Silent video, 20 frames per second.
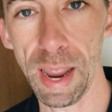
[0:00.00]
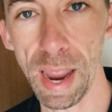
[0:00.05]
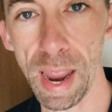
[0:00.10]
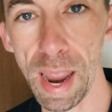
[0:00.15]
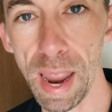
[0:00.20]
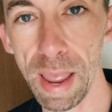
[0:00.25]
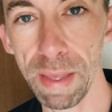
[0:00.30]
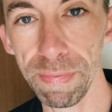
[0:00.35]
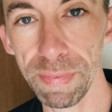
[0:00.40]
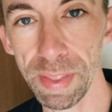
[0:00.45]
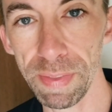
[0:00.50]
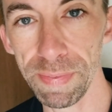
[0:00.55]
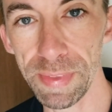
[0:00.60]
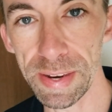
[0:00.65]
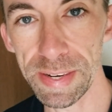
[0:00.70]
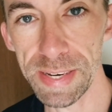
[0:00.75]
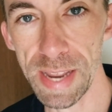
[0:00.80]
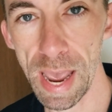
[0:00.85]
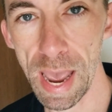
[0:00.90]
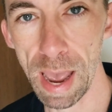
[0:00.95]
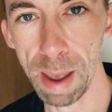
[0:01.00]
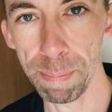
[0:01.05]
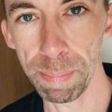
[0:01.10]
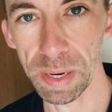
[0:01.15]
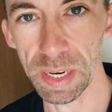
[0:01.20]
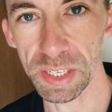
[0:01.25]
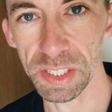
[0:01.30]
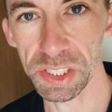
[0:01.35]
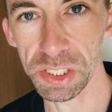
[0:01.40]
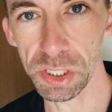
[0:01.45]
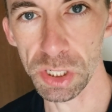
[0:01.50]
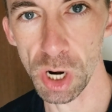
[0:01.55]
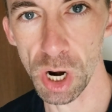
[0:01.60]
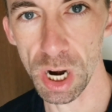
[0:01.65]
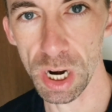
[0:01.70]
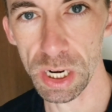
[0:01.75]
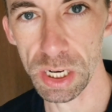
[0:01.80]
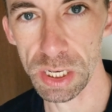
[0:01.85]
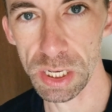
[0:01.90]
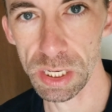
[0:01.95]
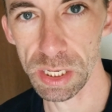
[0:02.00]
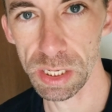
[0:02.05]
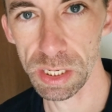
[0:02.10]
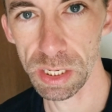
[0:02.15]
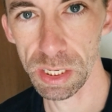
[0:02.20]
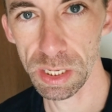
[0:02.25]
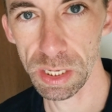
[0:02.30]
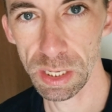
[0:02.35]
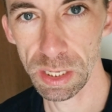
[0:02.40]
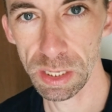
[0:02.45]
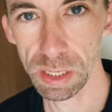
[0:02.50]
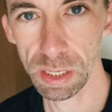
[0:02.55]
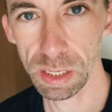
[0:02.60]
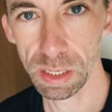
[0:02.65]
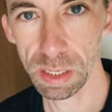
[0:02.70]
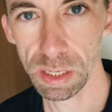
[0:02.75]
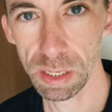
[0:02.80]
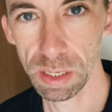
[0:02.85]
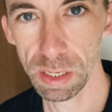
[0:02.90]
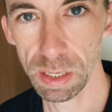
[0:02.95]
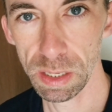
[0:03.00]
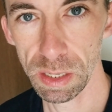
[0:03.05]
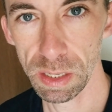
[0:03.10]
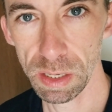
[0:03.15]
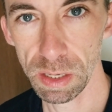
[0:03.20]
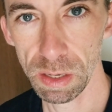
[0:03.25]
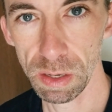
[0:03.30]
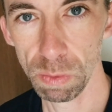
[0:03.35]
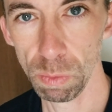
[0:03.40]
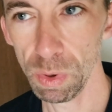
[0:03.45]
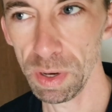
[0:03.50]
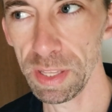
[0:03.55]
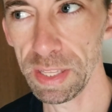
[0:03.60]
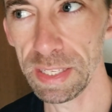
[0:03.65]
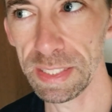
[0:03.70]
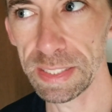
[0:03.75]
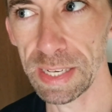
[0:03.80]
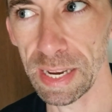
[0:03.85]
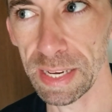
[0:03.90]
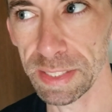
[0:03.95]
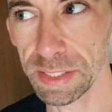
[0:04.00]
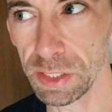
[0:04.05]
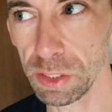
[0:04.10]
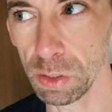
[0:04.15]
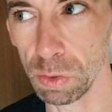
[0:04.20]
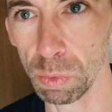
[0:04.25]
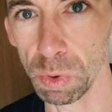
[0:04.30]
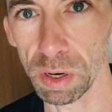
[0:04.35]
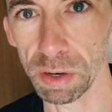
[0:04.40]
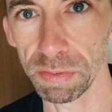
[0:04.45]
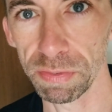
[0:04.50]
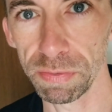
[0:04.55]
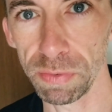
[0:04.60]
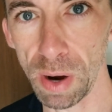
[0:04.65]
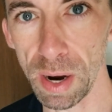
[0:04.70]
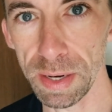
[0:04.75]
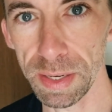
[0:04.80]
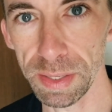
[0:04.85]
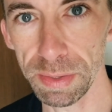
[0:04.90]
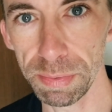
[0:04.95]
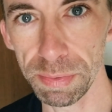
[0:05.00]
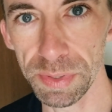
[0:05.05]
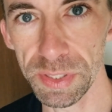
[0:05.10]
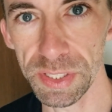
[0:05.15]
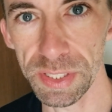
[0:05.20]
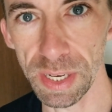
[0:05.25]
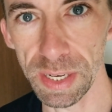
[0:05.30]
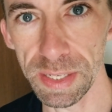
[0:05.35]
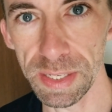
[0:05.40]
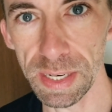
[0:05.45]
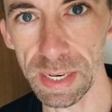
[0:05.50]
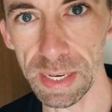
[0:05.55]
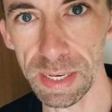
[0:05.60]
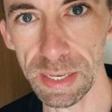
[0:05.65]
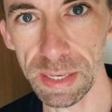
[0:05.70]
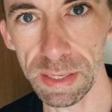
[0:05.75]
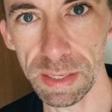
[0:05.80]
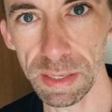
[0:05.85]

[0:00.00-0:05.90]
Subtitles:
And then the tapping starts. What do these guys do? Work Friday through Sunday?